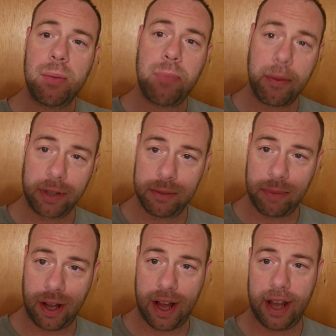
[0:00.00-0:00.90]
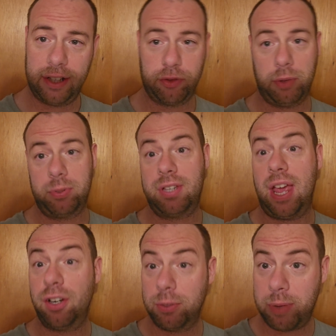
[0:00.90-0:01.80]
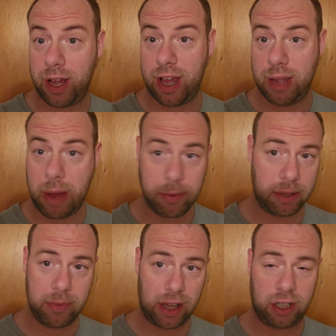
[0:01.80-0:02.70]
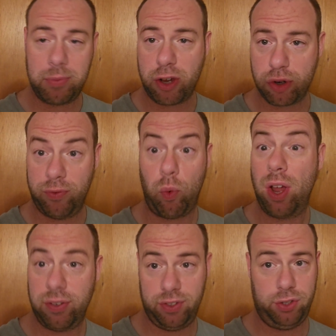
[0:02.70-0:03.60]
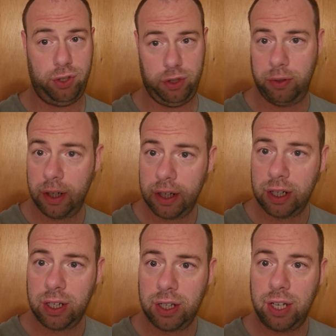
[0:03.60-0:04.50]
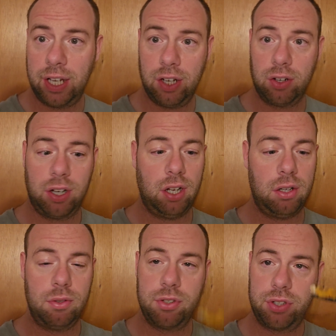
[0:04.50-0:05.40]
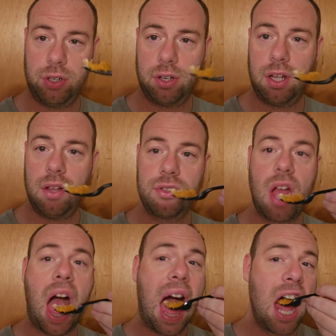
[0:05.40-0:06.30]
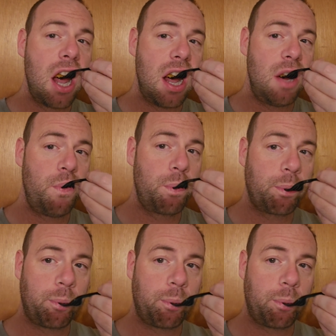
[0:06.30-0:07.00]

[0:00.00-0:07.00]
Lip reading: pumpkin pie and sweet potato pie, maybe an amalgamation of one of the two. Here goes, here it goes. And